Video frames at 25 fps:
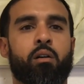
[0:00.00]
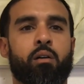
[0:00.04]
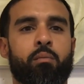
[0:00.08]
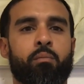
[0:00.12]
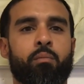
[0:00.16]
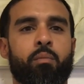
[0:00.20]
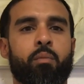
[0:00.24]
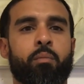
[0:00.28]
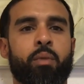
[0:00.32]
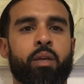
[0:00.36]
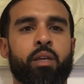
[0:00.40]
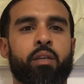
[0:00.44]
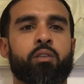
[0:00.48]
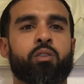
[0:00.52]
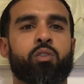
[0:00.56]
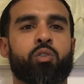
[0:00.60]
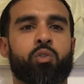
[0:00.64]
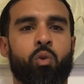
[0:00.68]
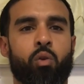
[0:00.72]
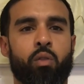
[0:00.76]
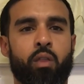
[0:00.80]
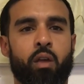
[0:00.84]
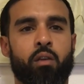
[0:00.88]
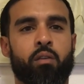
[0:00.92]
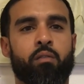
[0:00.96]
making
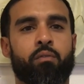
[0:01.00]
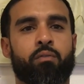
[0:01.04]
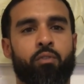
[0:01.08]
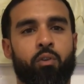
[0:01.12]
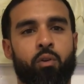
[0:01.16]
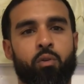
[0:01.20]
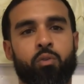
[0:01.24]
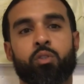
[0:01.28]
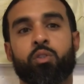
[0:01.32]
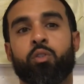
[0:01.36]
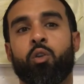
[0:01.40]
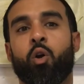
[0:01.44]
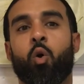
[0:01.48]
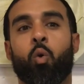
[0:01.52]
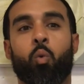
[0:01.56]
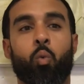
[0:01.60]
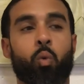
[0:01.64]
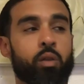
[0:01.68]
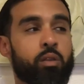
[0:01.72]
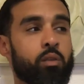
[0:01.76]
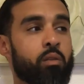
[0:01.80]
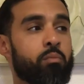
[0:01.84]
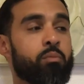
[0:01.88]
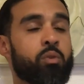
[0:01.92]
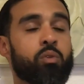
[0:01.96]
sure that folks know
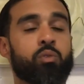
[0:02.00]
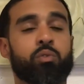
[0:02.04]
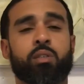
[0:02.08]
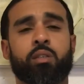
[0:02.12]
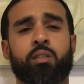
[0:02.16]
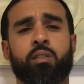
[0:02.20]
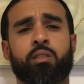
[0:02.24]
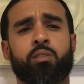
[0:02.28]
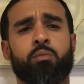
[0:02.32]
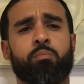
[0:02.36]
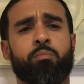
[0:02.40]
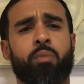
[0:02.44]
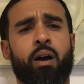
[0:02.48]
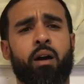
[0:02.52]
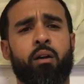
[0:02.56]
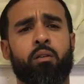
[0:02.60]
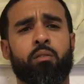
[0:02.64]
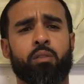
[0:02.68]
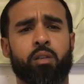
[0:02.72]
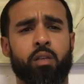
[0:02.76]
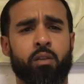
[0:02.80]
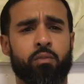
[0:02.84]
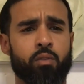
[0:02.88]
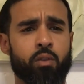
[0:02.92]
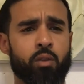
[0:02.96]
what the music is
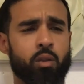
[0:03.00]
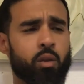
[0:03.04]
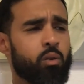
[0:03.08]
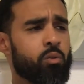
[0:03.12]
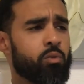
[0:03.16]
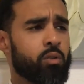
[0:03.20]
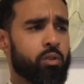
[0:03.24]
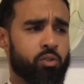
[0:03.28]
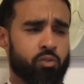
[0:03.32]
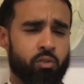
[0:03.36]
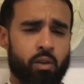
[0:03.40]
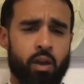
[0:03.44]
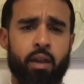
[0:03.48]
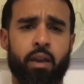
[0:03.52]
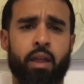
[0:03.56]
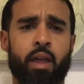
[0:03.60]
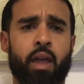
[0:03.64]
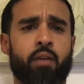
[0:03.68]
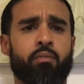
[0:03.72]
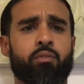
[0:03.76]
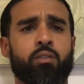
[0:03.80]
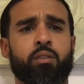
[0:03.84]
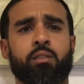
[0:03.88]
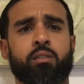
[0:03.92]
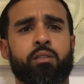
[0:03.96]
about, even though they're trying to
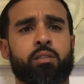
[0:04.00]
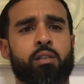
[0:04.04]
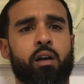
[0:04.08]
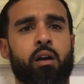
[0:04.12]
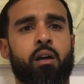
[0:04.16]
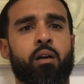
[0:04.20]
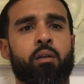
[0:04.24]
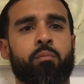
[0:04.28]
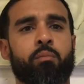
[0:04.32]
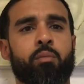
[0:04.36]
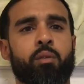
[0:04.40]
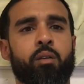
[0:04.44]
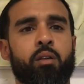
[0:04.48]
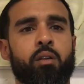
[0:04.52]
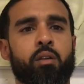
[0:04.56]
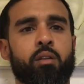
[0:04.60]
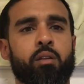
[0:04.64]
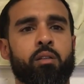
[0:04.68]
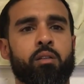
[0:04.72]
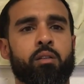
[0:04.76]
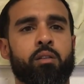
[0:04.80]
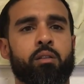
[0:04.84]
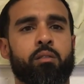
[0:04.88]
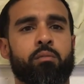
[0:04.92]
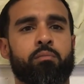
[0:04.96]
have a good time.
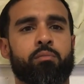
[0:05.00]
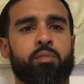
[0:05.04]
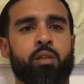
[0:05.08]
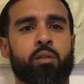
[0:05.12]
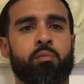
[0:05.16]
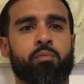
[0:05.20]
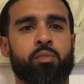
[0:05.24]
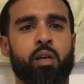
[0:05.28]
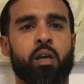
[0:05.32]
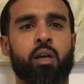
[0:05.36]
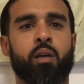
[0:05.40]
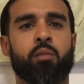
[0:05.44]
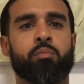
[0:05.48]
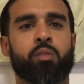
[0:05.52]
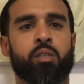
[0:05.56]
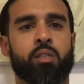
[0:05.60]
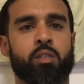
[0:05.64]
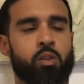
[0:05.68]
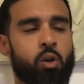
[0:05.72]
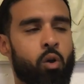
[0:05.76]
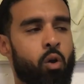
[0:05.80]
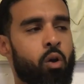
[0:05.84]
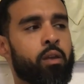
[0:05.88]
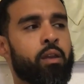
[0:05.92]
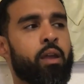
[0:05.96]
Sometimes
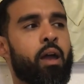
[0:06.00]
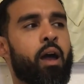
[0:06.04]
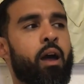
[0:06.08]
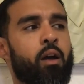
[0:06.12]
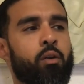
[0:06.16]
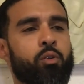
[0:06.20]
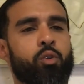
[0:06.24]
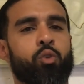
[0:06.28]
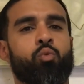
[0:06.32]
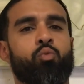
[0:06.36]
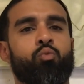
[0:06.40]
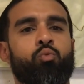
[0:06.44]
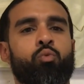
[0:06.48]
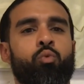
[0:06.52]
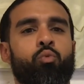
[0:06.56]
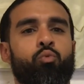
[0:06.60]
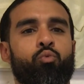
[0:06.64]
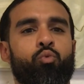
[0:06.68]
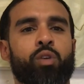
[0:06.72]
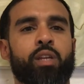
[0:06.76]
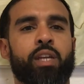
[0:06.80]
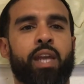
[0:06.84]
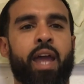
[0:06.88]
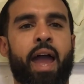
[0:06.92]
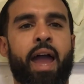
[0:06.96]
it's on how you
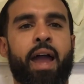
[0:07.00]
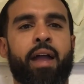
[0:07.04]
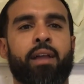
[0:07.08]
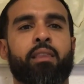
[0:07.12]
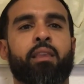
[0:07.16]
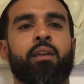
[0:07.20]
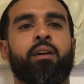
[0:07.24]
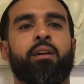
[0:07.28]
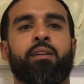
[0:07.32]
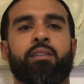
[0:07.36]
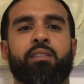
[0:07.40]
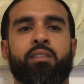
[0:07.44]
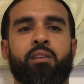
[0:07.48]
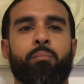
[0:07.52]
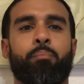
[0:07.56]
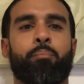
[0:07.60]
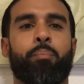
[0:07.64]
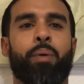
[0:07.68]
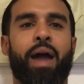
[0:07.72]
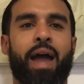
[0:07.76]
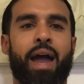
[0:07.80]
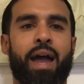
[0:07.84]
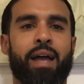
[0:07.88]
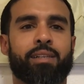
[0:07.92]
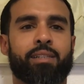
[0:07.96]
react to
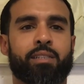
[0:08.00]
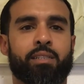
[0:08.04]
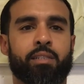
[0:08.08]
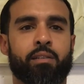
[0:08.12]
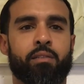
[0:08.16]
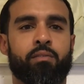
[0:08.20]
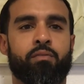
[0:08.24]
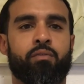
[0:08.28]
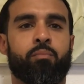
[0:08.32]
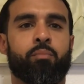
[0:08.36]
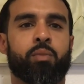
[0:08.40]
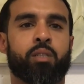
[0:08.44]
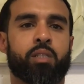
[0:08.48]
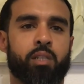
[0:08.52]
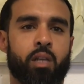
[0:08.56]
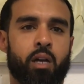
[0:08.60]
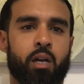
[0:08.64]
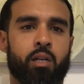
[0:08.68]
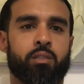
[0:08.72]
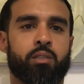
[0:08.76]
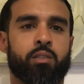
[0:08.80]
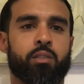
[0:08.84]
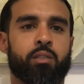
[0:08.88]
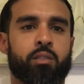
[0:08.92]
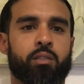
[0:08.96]
passive
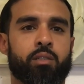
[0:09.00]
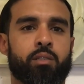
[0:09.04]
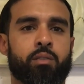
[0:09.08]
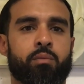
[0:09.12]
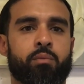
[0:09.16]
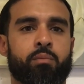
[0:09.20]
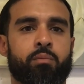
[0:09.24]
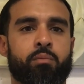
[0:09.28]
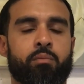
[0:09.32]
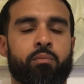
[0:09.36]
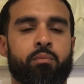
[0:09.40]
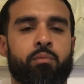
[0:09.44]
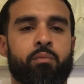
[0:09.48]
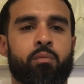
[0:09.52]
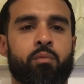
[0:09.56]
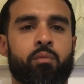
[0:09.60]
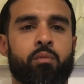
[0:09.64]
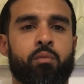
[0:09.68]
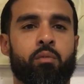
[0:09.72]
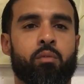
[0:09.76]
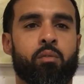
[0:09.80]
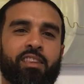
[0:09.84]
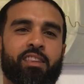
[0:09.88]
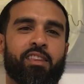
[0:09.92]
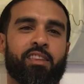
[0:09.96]
misogynism.
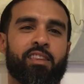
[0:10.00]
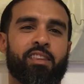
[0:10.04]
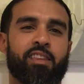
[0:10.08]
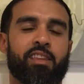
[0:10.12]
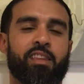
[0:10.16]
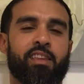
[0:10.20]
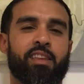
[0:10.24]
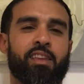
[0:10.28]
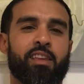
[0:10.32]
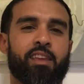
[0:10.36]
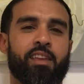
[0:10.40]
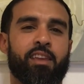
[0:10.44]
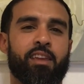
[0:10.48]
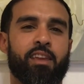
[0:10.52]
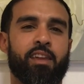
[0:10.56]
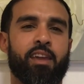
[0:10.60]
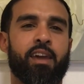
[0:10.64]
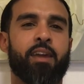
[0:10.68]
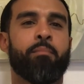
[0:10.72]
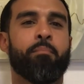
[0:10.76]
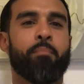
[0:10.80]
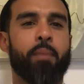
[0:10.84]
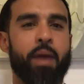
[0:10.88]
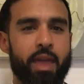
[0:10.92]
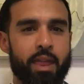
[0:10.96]

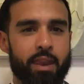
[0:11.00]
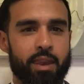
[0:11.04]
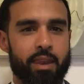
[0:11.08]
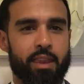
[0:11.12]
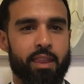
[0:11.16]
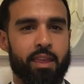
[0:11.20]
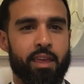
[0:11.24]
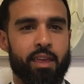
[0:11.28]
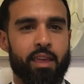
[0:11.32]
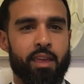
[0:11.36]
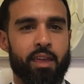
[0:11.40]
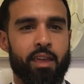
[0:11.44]
And men,